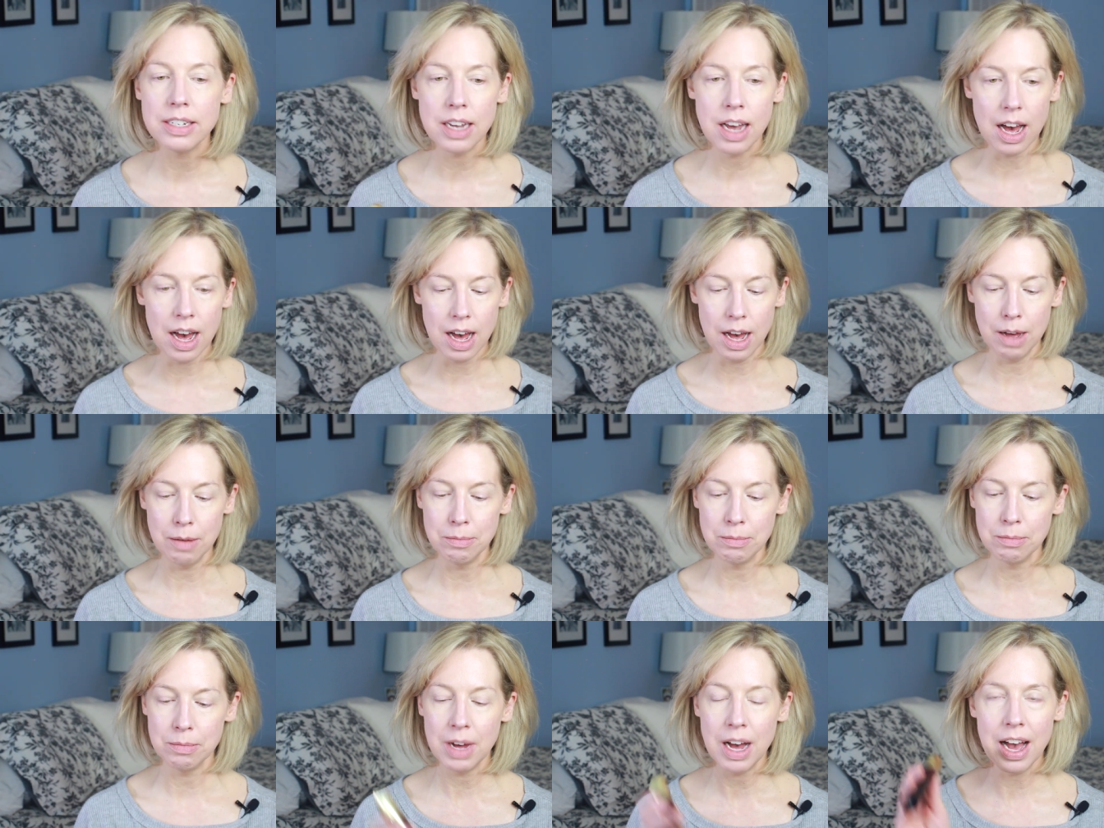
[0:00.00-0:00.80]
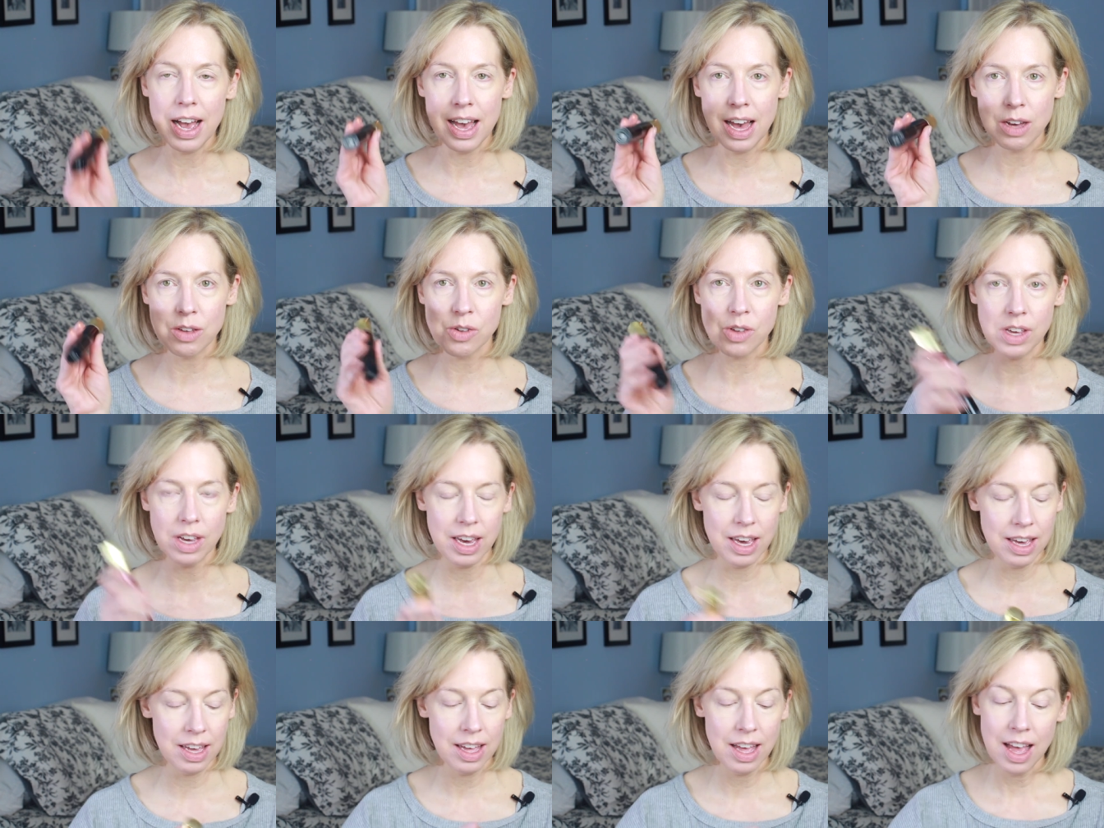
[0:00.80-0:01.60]
um, I
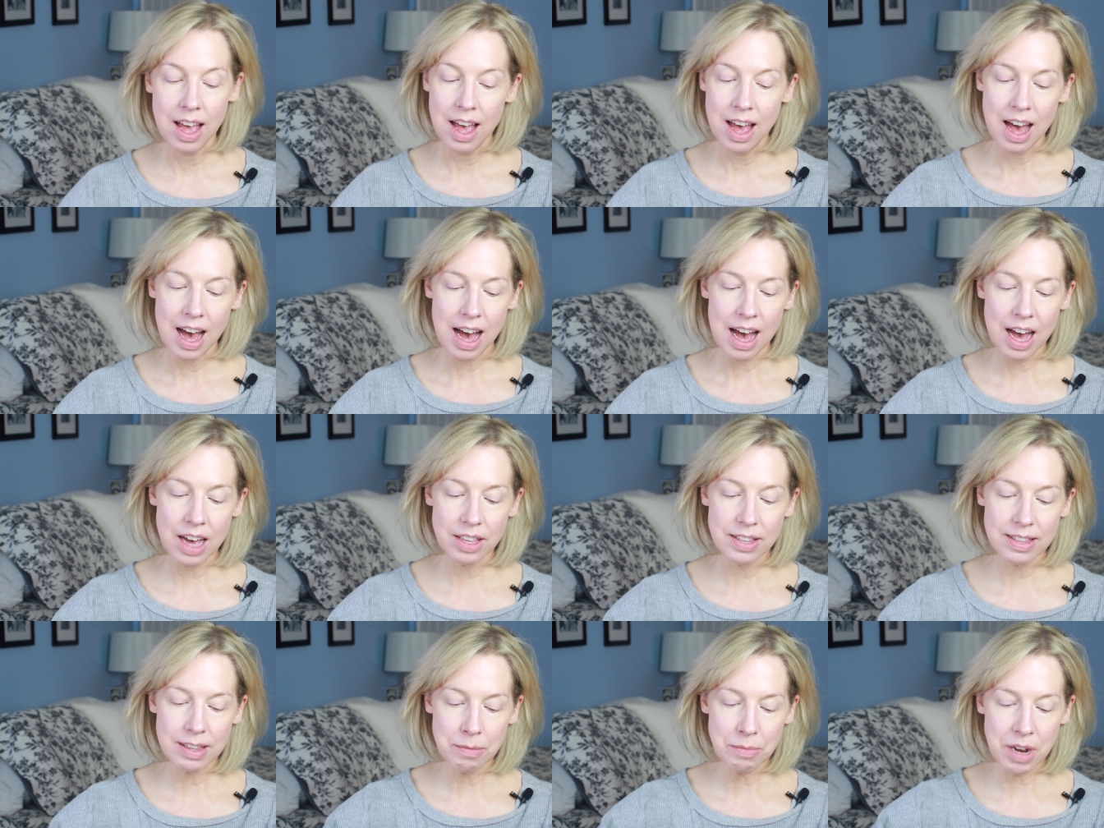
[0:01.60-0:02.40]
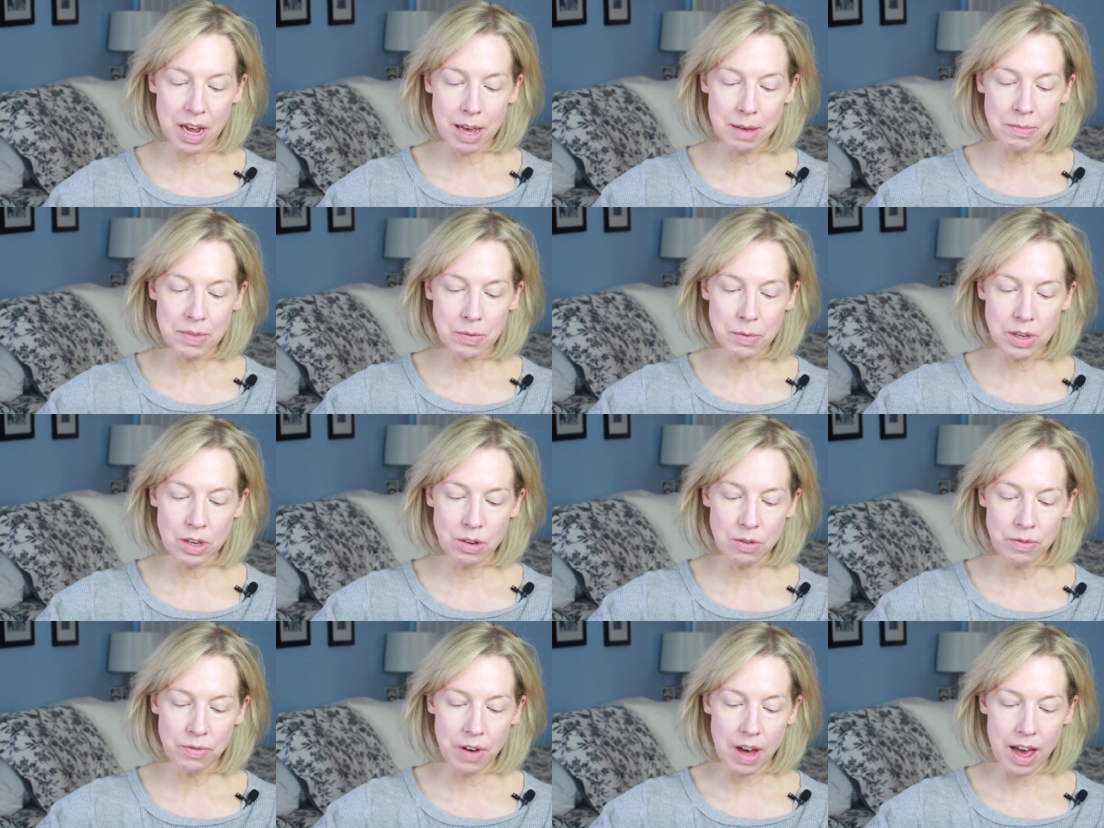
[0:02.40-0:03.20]
actually sometimes when
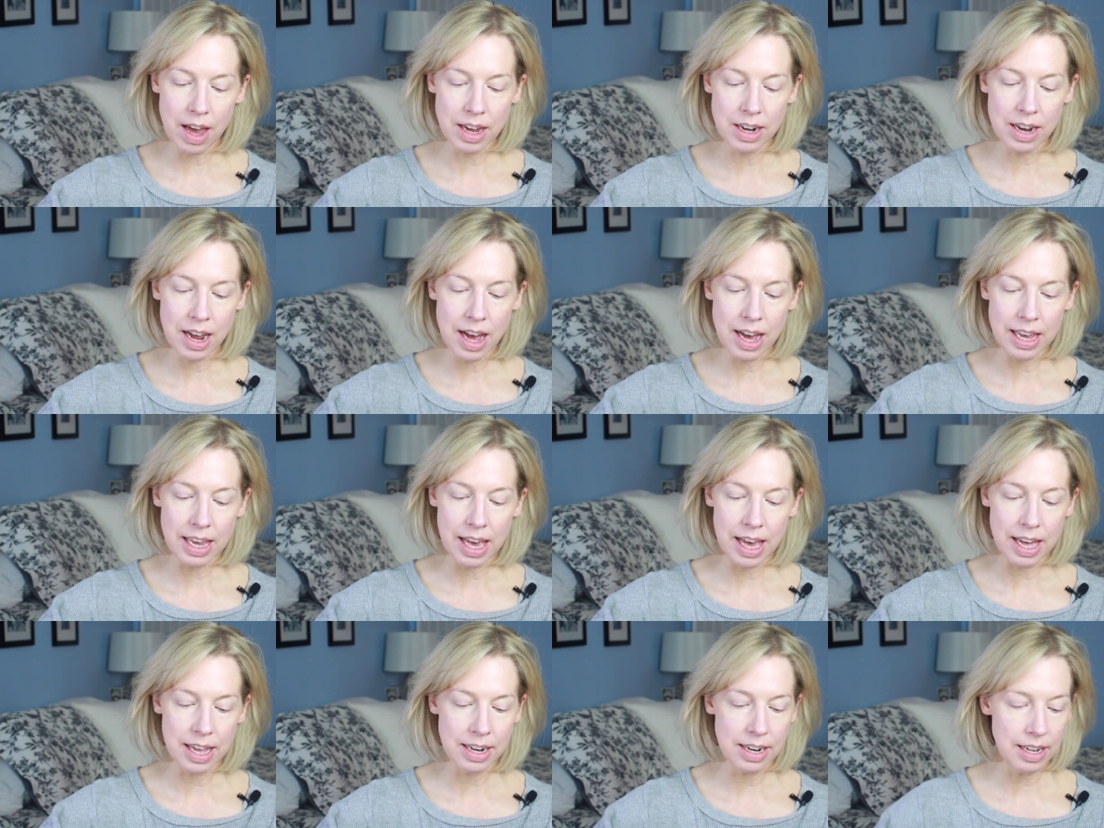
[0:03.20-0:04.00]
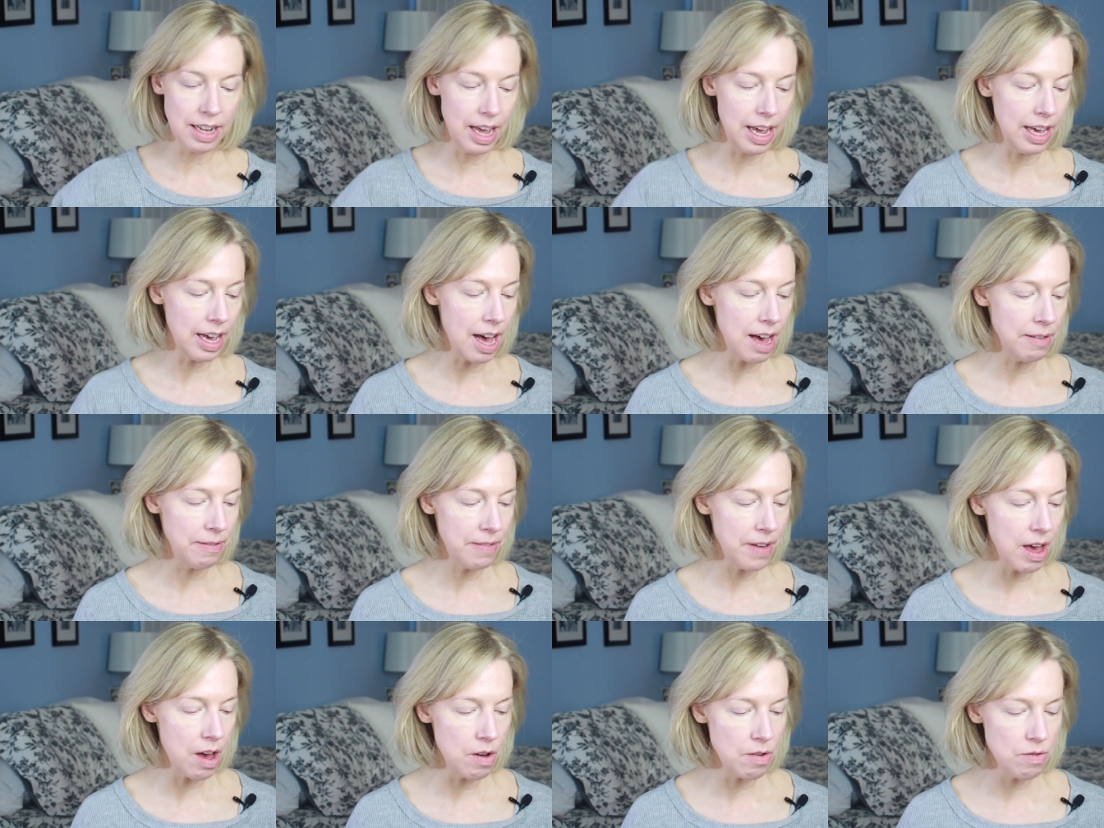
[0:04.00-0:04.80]
you find high end, like I
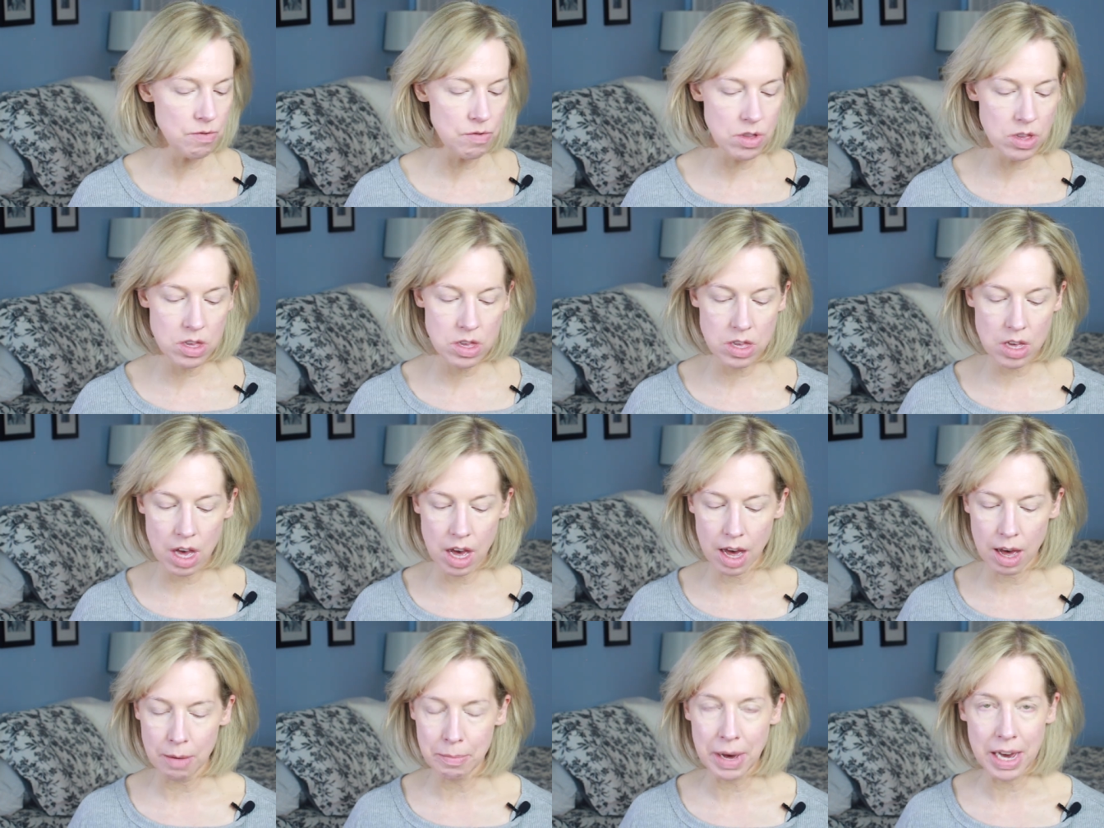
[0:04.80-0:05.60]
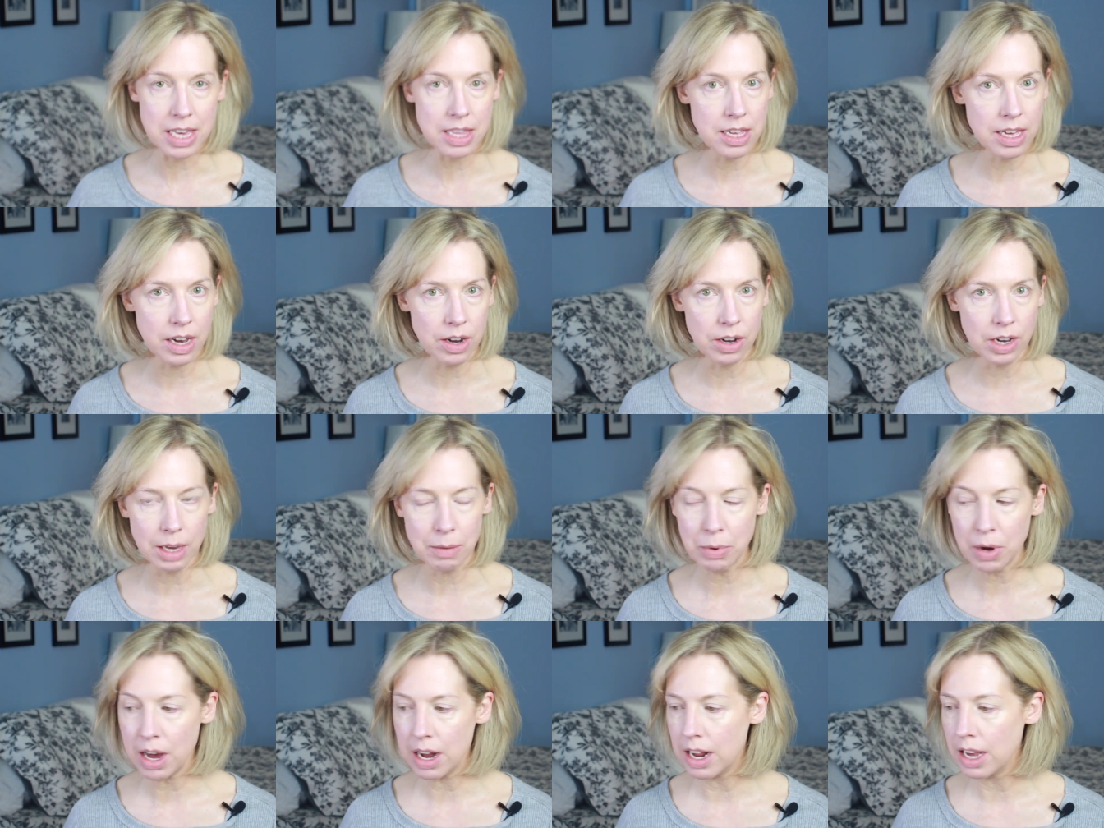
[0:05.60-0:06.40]
found uh, by Terry
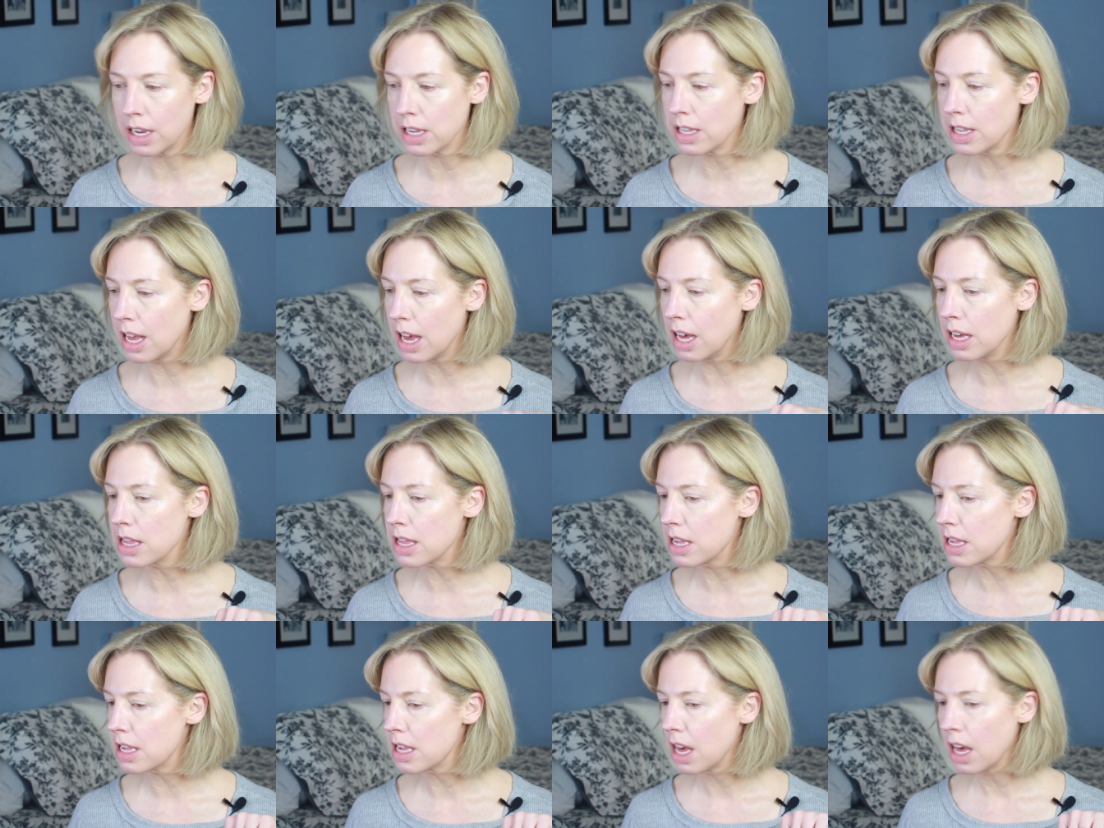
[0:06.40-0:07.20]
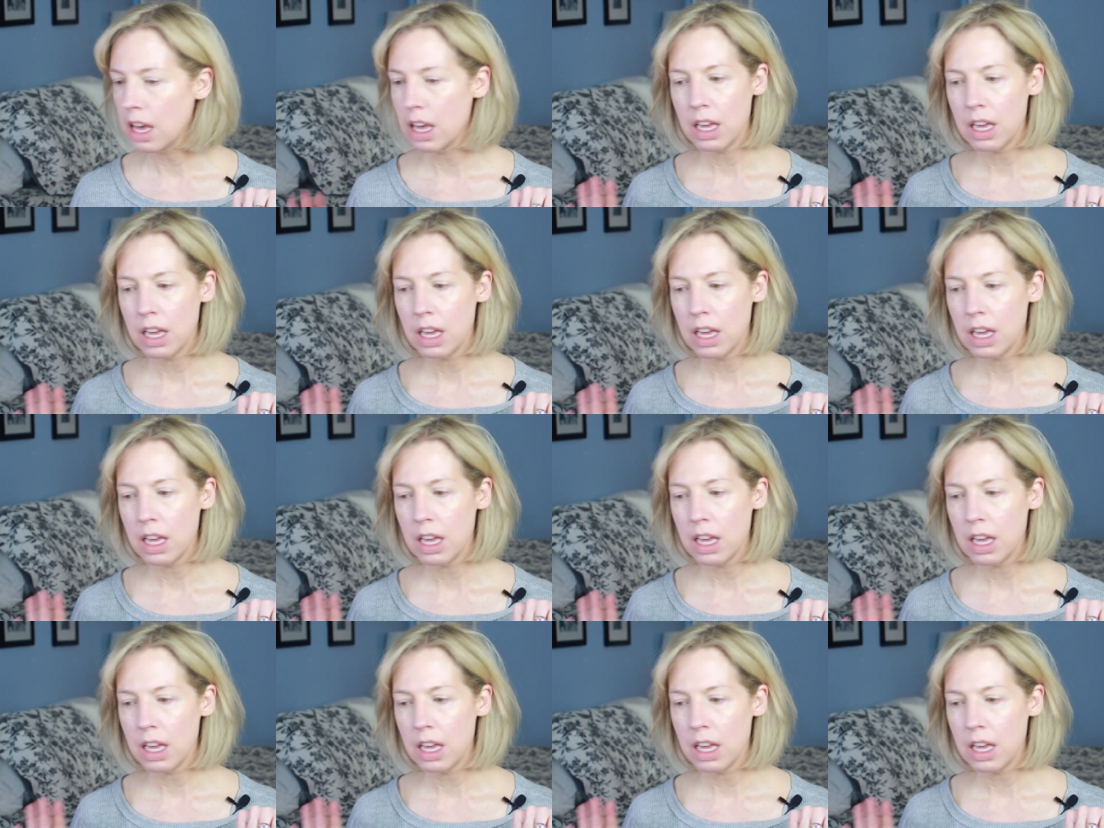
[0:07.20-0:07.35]
products at